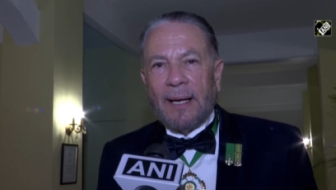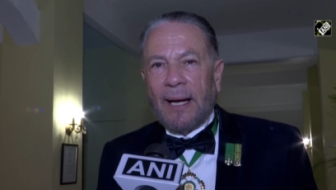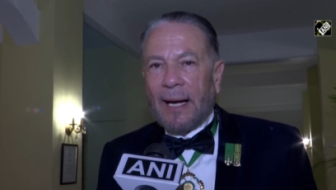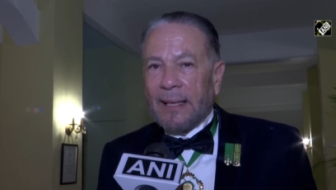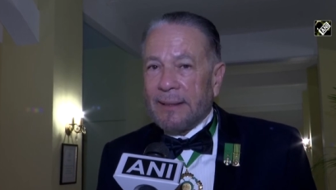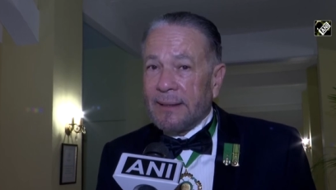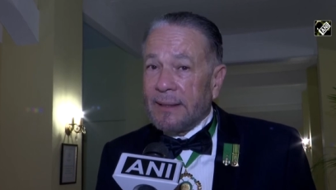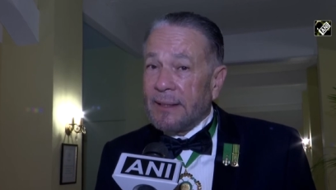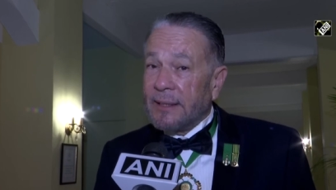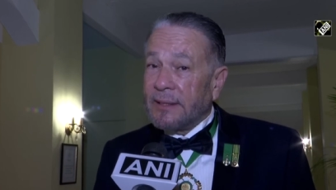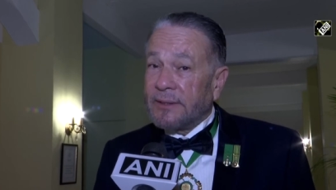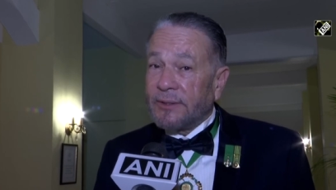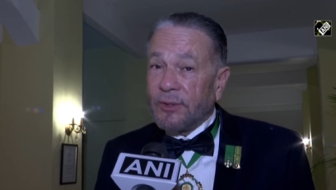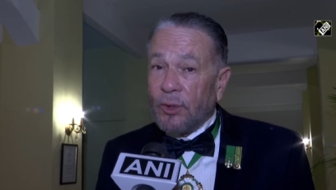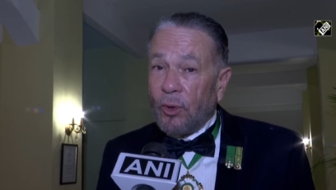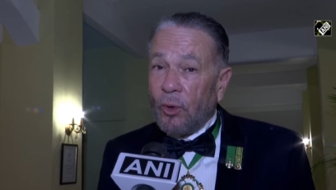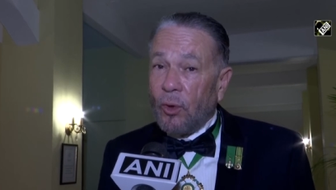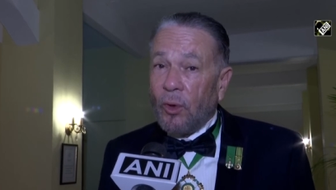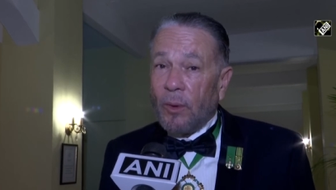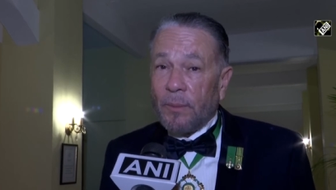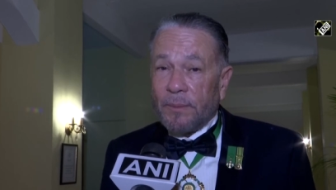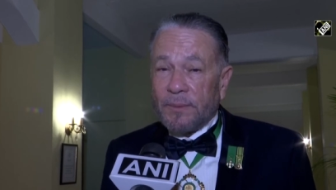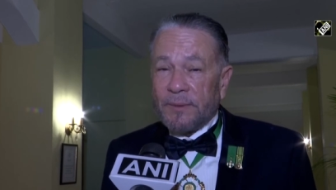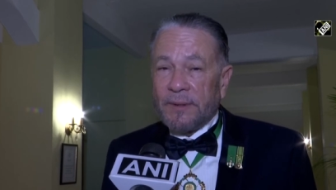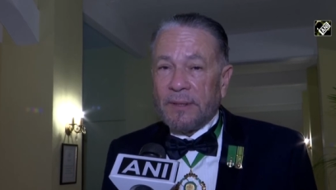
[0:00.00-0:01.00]
and it is
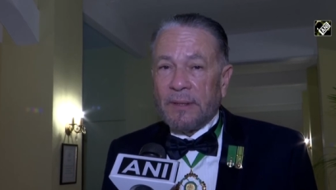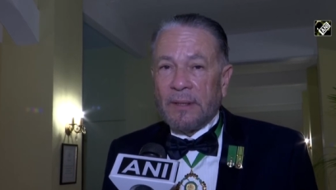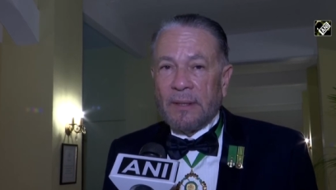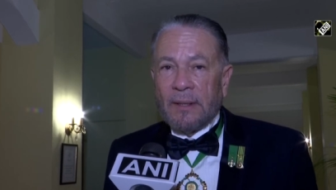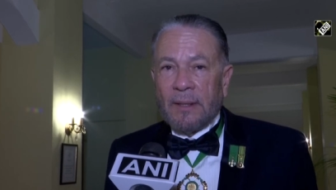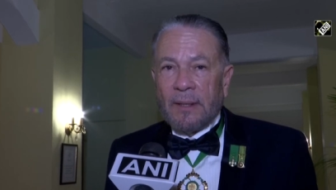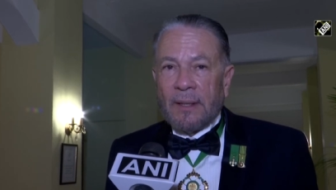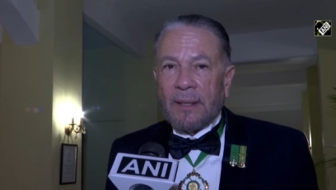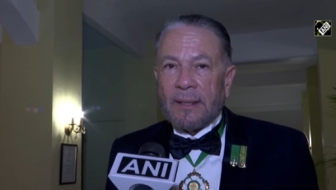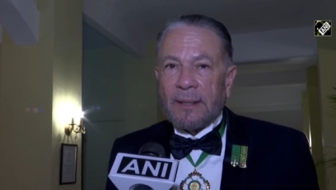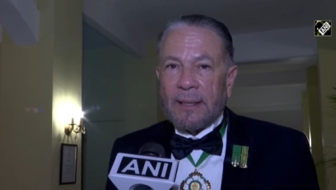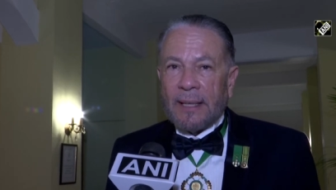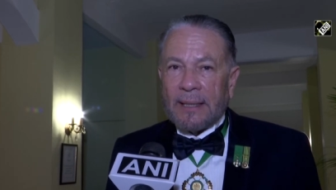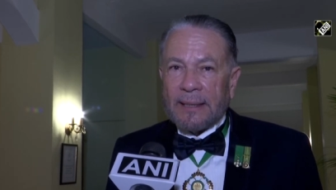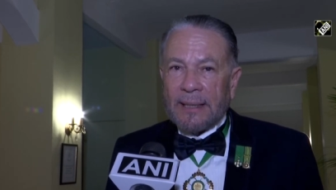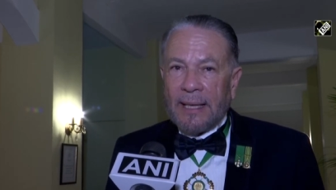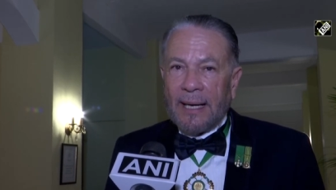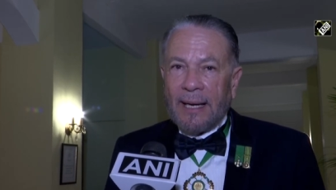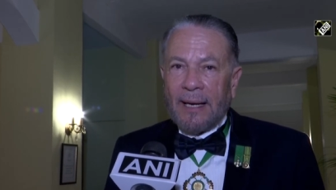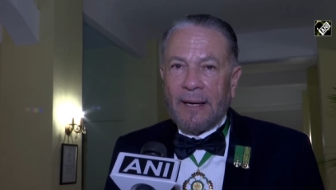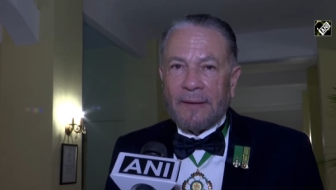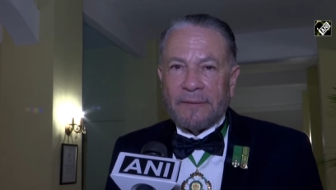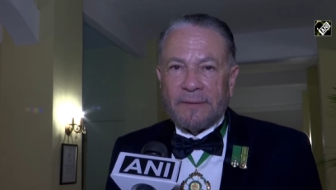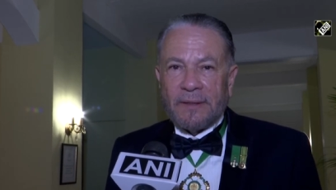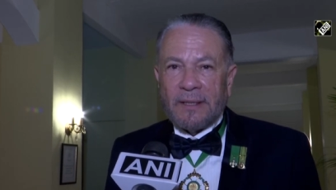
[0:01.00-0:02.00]
hoped that
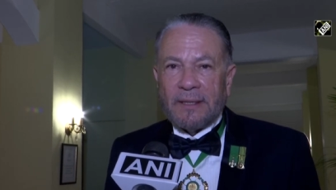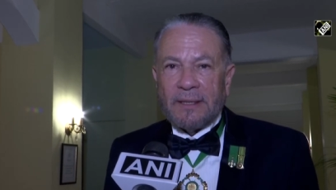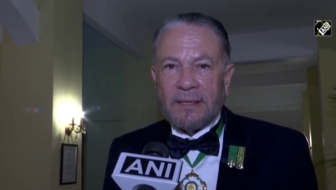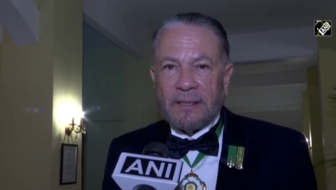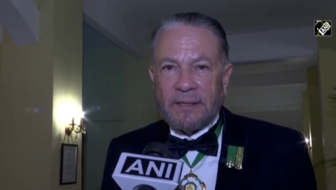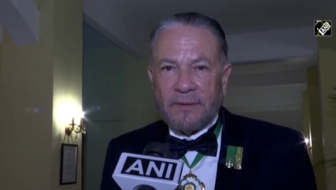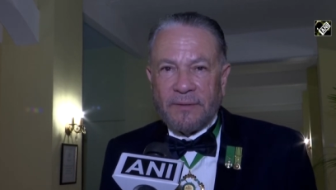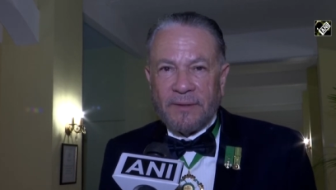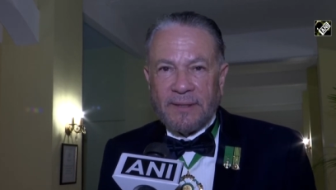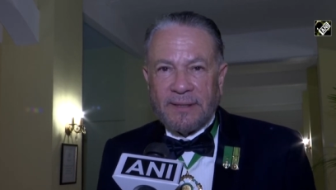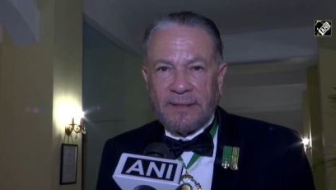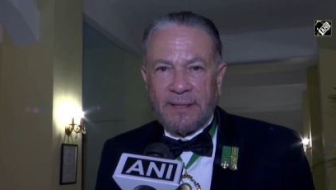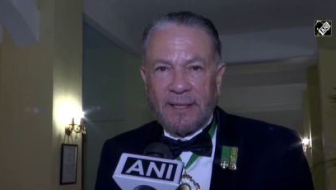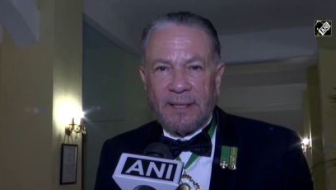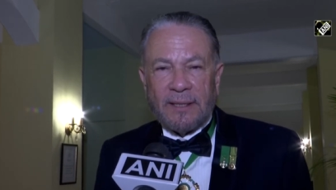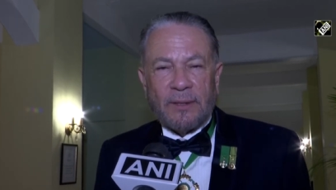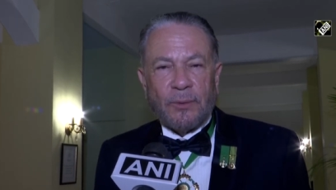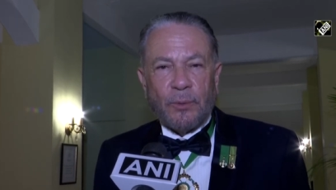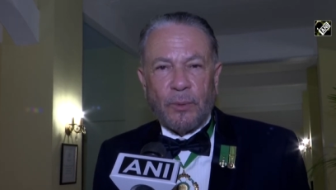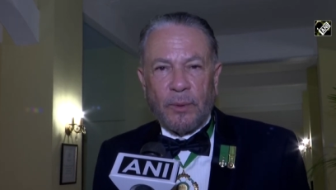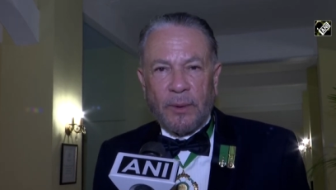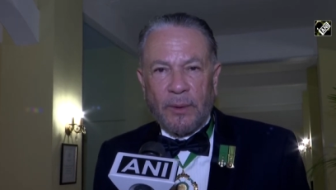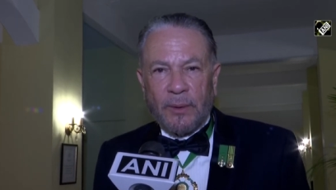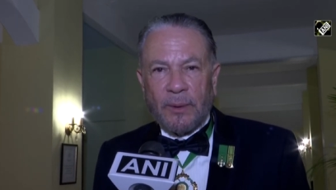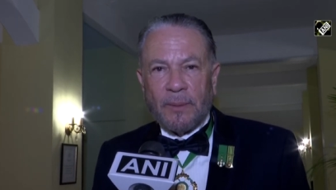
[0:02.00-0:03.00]
after this visit
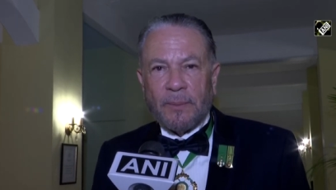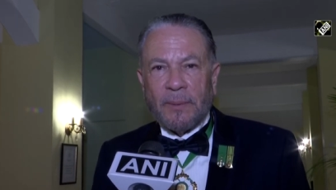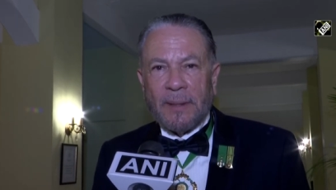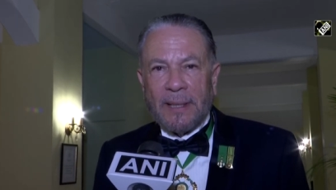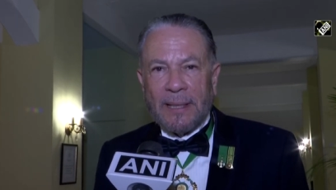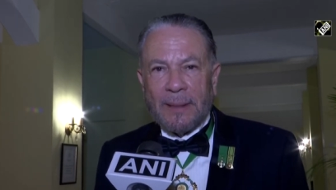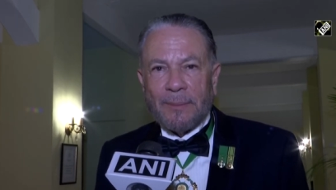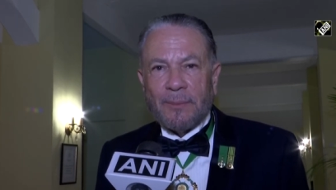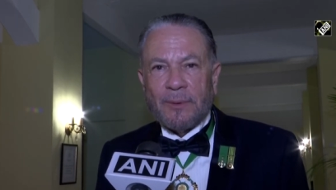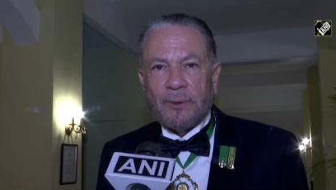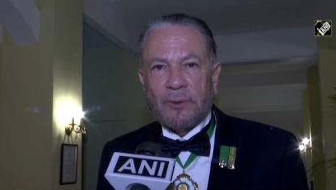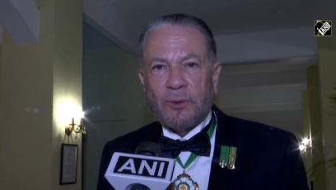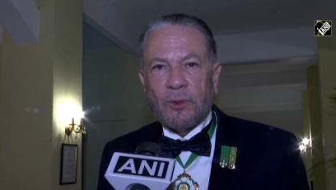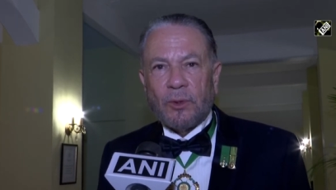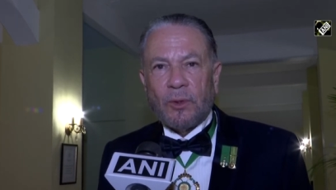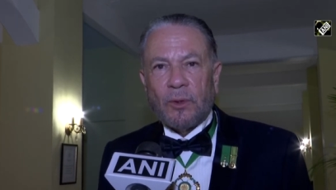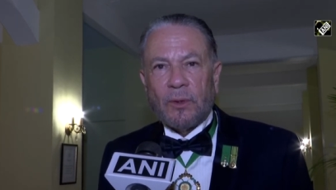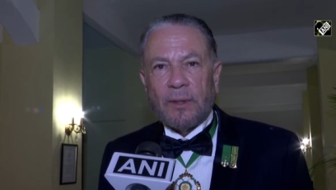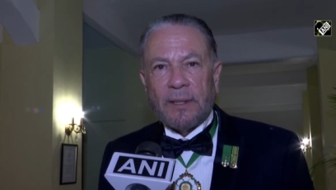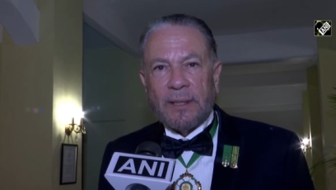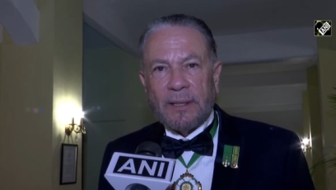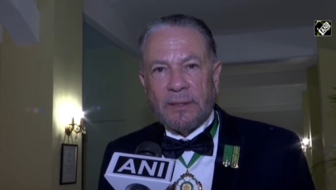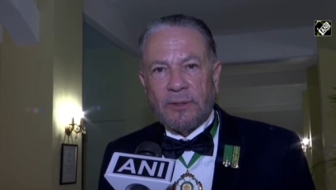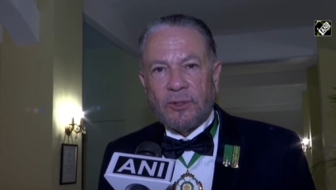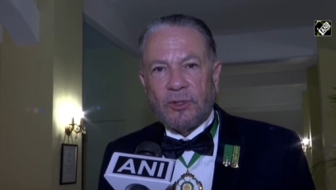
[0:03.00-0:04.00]
we will be able
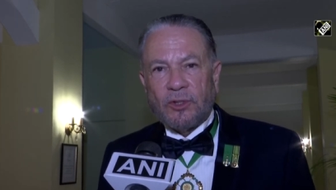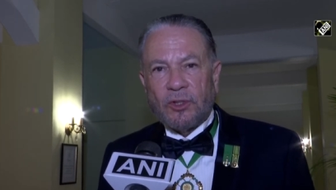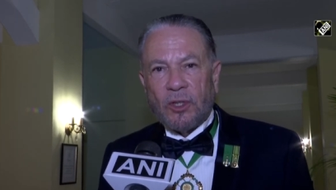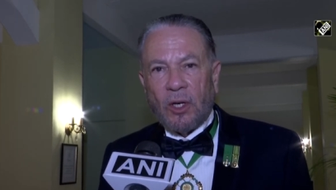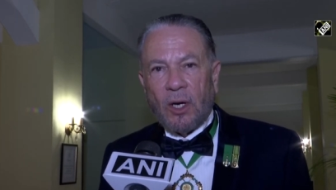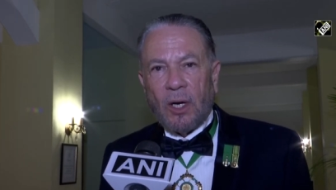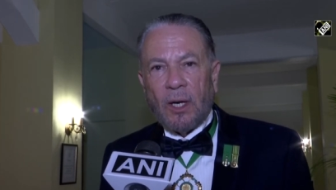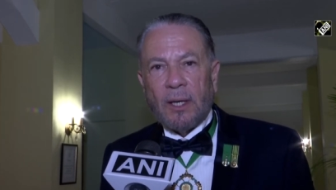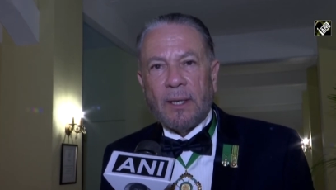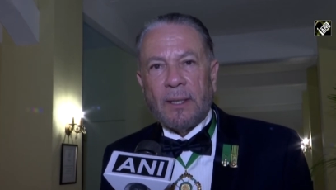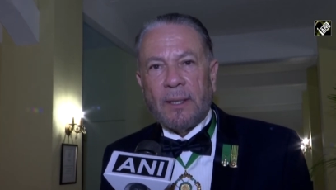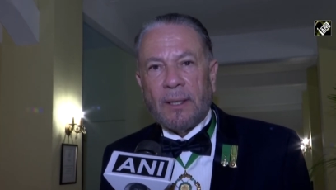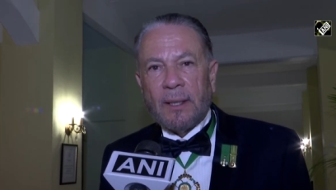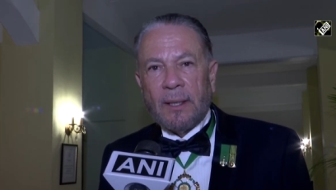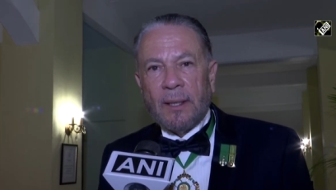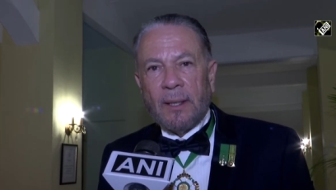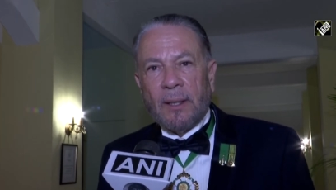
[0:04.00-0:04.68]
to enjoy